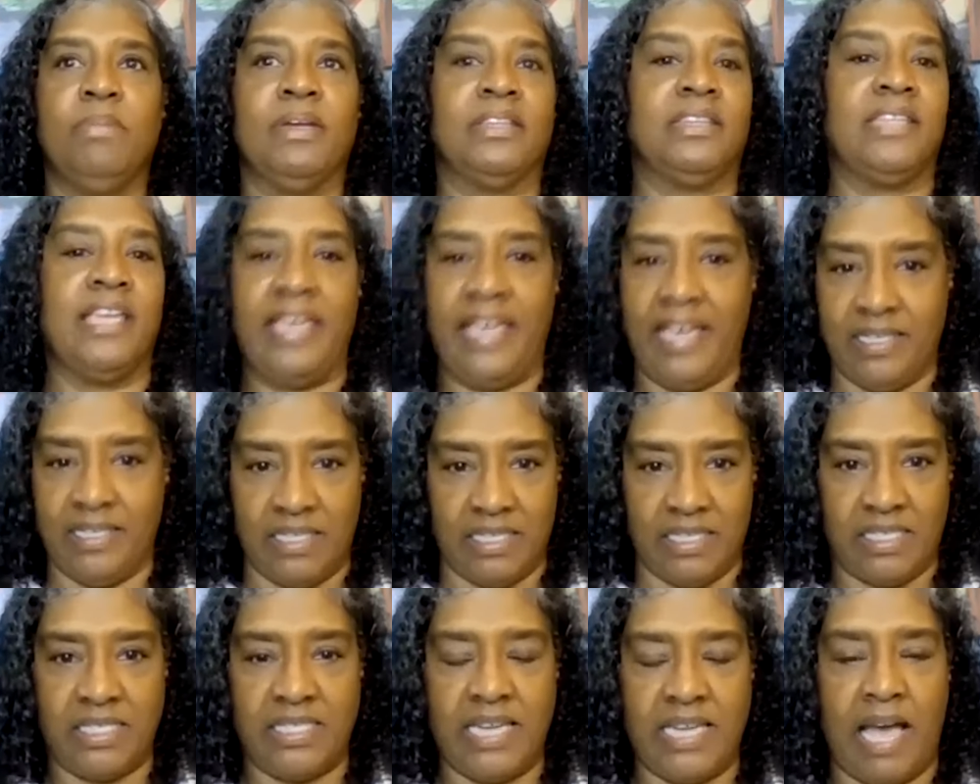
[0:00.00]
But they had
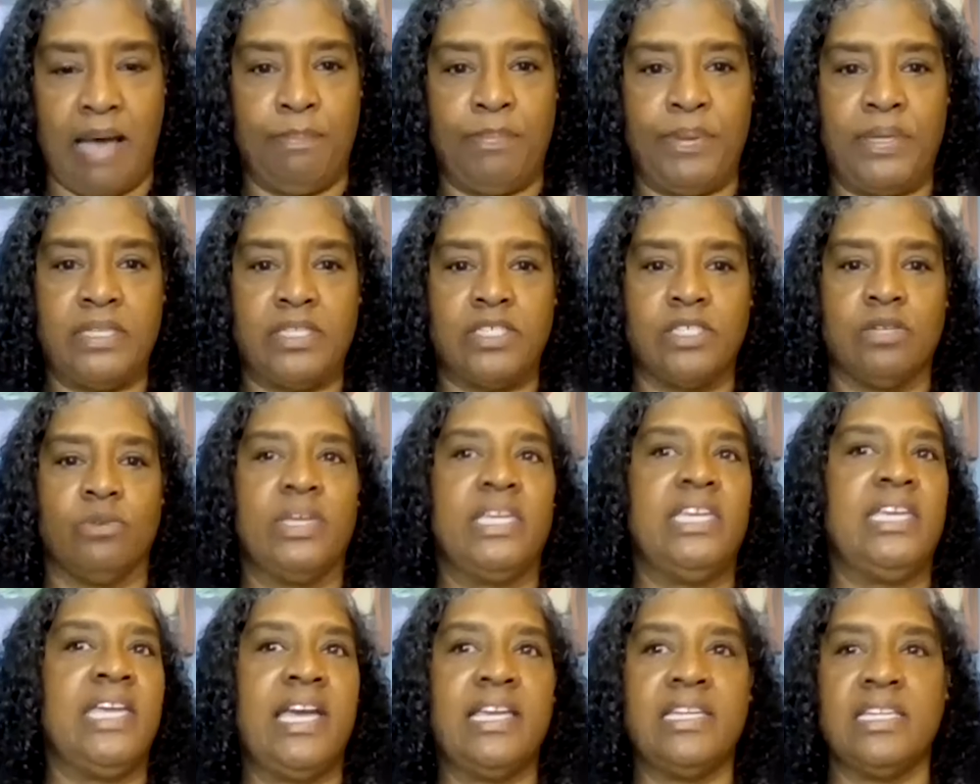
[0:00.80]
to stop it. So
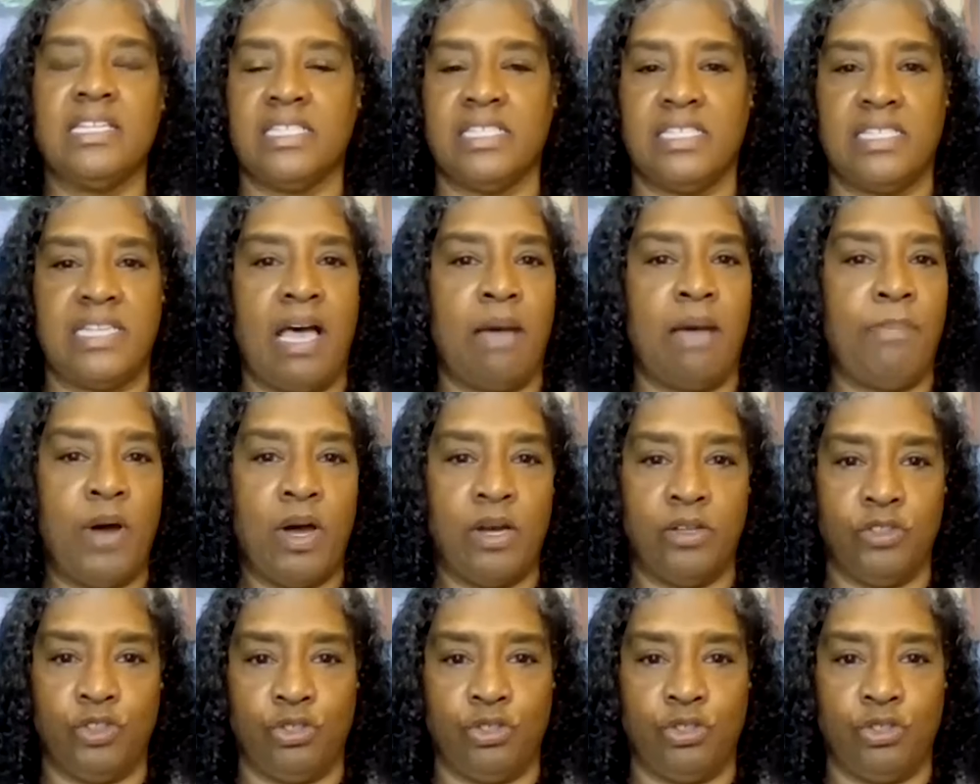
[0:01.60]
he had to stop all